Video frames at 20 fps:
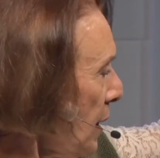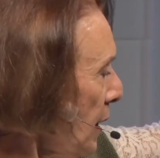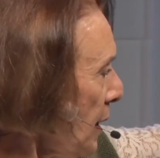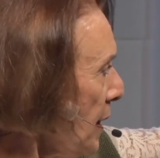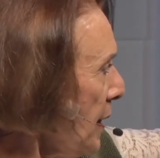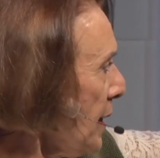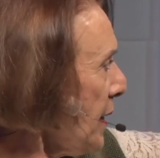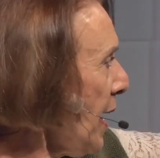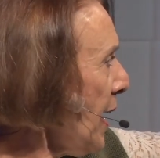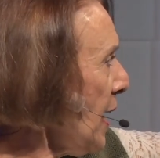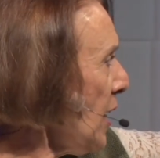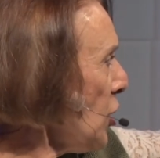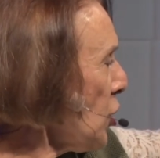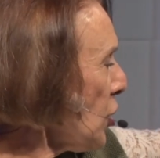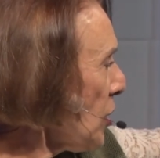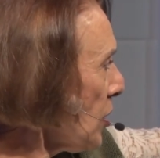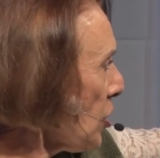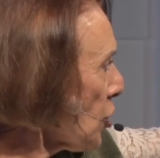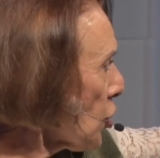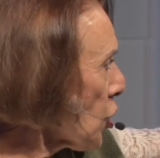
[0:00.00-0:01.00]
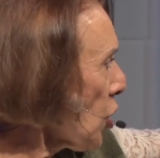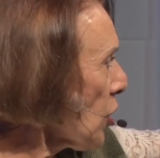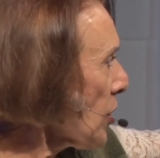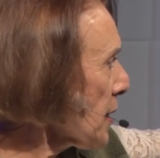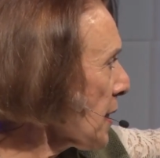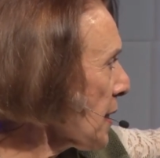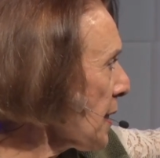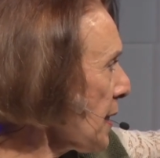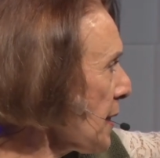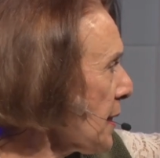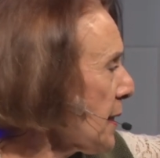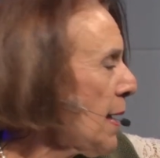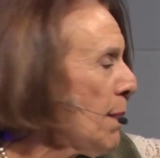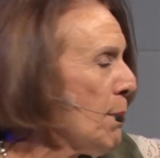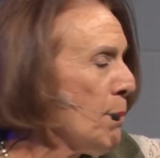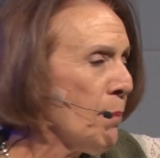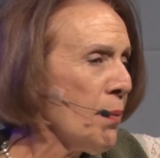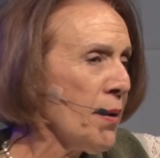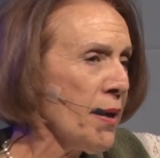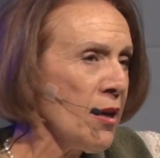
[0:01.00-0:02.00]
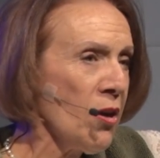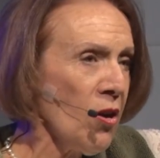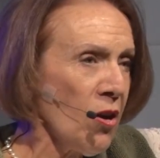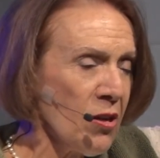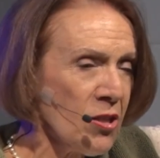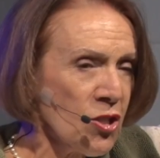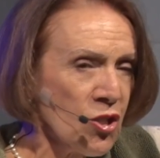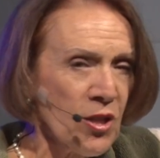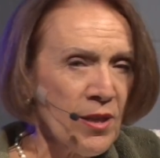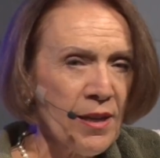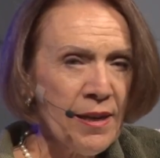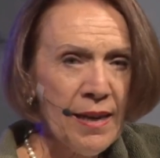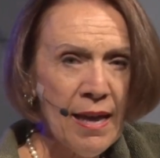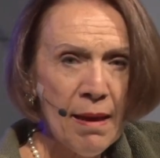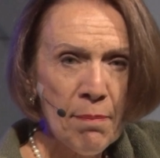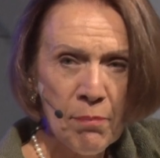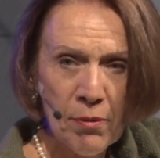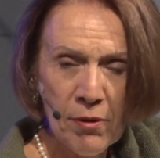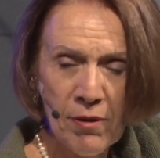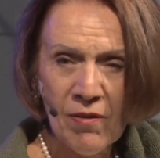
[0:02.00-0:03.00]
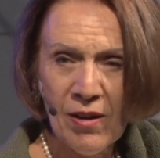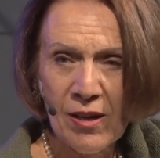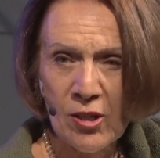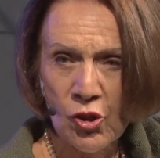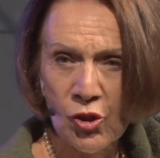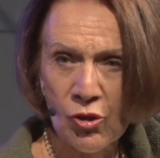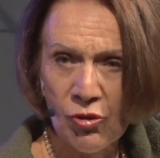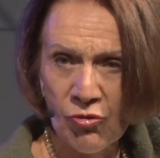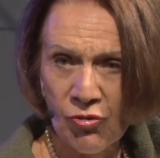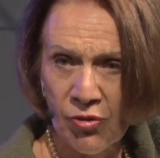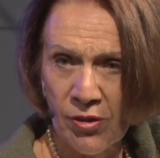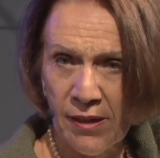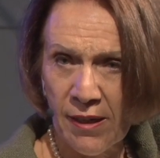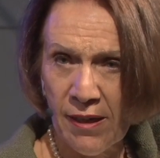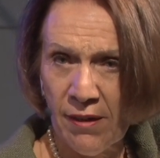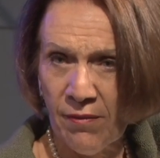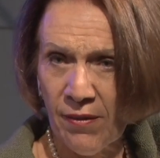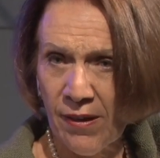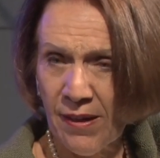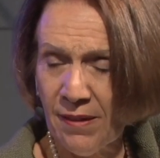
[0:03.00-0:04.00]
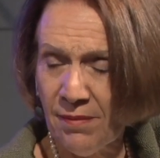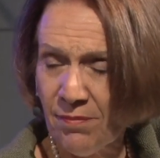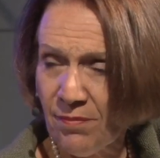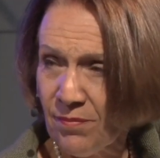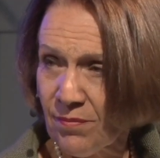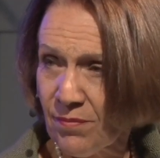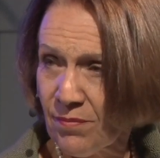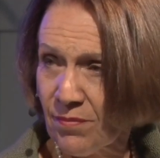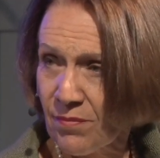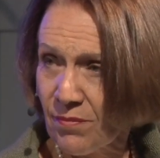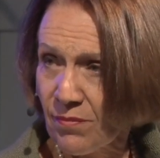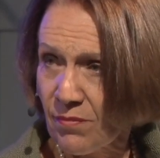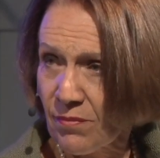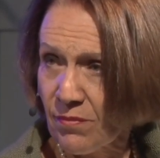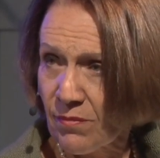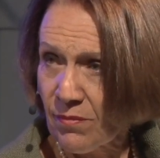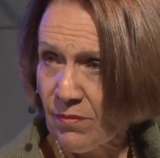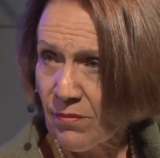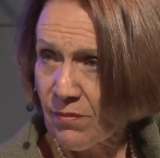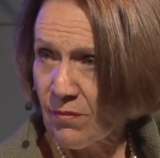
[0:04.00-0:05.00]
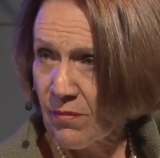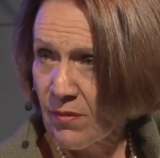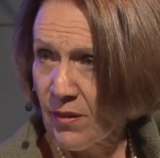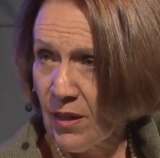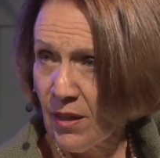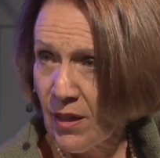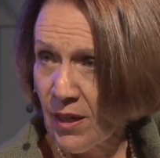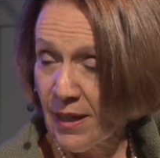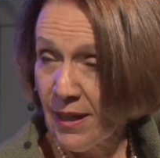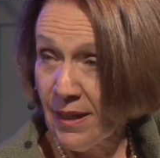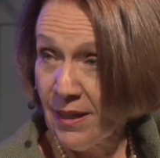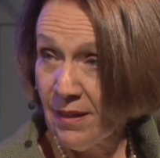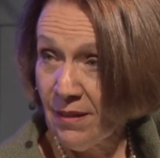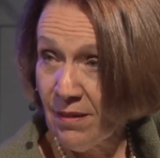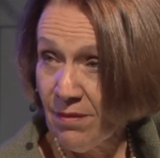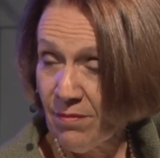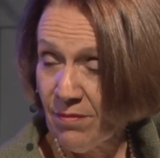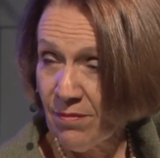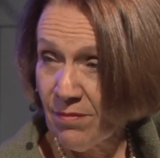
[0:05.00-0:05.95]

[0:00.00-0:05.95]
engage in toxic dumping onto the lap of our children ever. Okay.